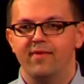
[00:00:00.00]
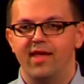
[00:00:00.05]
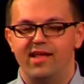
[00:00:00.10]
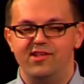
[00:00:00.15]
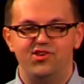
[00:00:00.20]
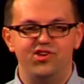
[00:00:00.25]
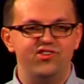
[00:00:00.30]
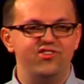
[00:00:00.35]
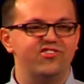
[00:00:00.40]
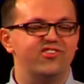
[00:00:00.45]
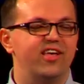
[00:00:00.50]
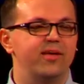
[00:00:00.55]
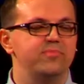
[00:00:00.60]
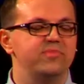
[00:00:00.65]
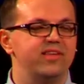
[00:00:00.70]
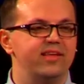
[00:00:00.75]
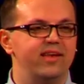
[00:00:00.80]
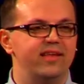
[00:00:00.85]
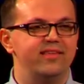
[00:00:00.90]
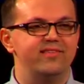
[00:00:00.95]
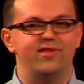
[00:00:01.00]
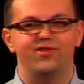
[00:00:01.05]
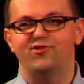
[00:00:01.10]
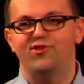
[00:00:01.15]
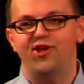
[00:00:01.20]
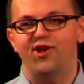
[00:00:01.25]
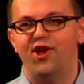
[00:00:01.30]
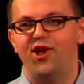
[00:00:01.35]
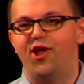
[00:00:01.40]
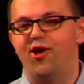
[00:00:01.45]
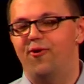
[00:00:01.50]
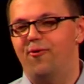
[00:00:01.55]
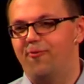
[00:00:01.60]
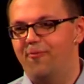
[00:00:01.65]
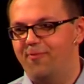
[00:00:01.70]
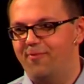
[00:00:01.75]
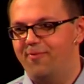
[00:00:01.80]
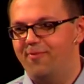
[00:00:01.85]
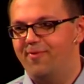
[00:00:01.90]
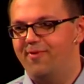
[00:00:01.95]
And Jesus comes in and he says, no.
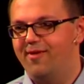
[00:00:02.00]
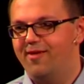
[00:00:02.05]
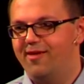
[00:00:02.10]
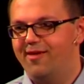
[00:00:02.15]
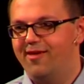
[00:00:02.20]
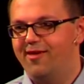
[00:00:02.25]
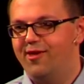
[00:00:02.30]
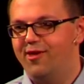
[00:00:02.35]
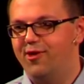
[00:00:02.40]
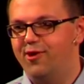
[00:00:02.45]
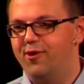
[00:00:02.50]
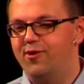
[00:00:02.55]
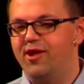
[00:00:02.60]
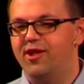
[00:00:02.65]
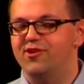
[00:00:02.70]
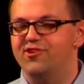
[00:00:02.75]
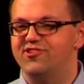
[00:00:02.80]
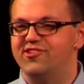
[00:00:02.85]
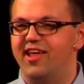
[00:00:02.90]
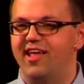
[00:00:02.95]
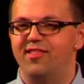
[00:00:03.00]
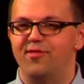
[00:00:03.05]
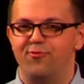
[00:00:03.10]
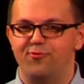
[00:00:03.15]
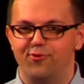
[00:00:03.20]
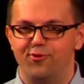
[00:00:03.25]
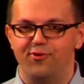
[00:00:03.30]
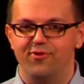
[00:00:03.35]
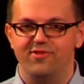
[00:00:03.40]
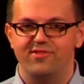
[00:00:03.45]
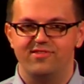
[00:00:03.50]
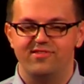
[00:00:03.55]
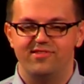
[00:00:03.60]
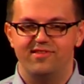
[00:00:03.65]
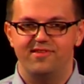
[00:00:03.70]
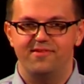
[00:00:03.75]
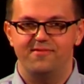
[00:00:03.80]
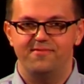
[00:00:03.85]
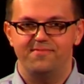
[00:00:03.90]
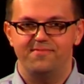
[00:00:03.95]
You don't understand the rules.